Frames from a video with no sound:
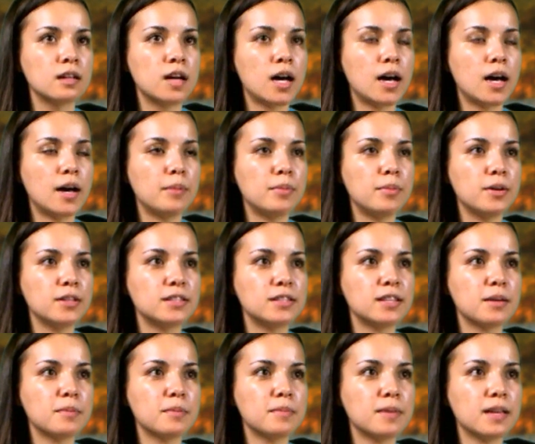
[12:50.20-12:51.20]
uh, put
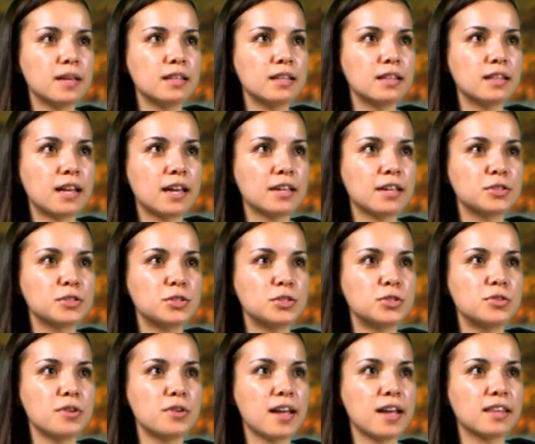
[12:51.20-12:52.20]
some in like
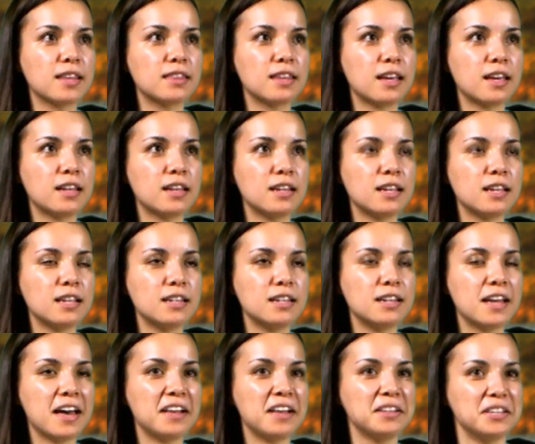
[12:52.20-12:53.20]
strength and
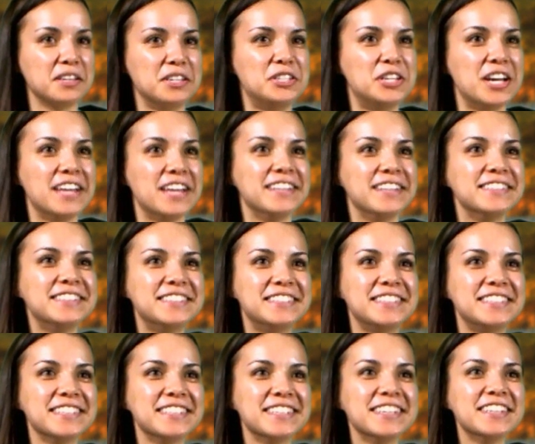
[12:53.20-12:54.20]

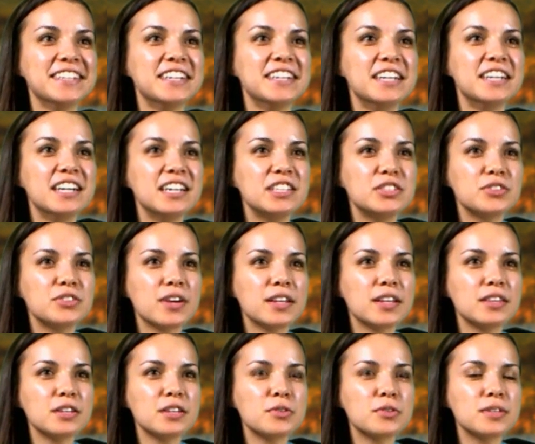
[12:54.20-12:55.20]
intelligence.
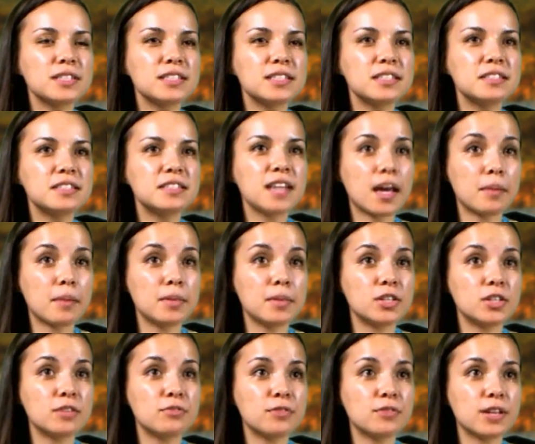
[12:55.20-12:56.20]
Strength increases
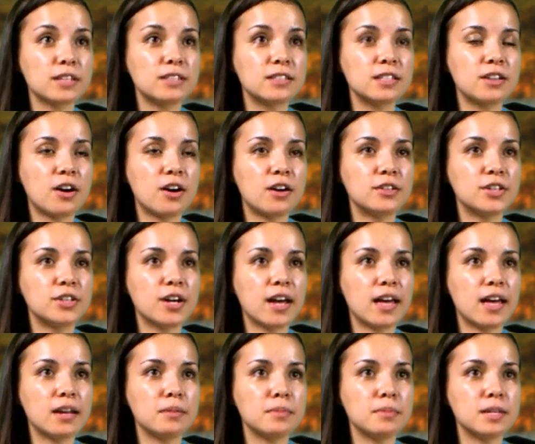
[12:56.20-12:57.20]
damage inflicted on your
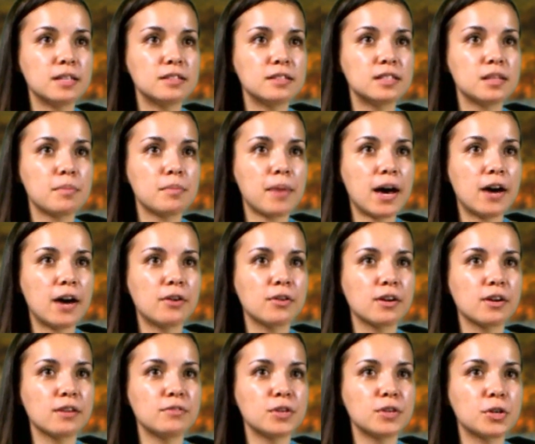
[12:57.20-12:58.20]
enemies, the
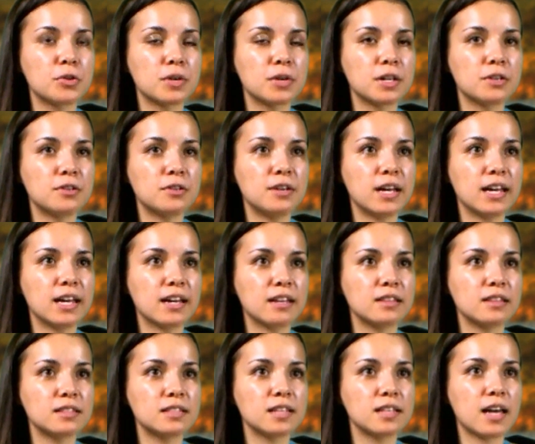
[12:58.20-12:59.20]
power of your critical
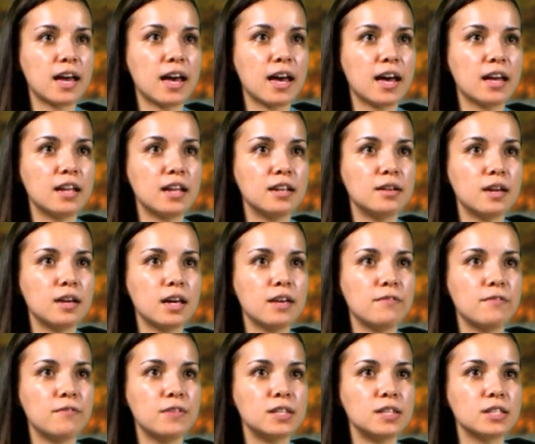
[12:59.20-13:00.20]
hits, and
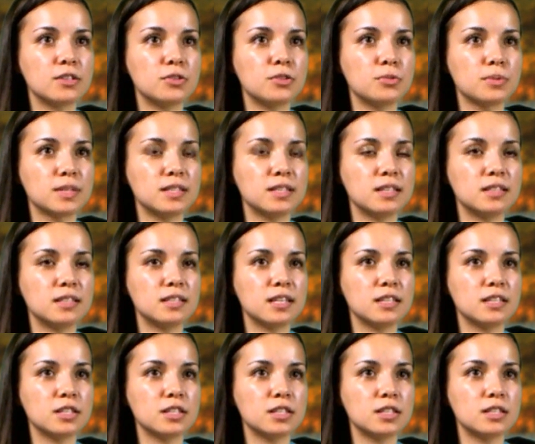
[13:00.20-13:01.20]
physical
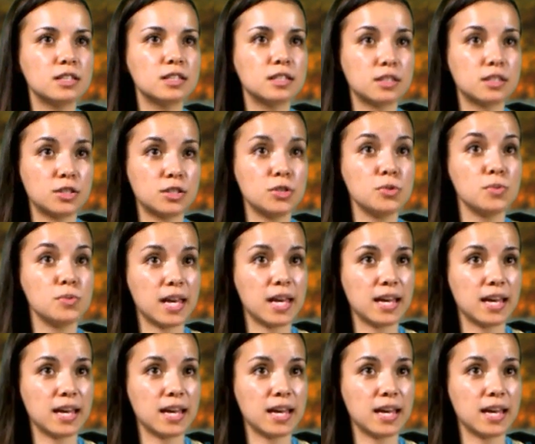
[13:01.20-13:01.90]
resistance to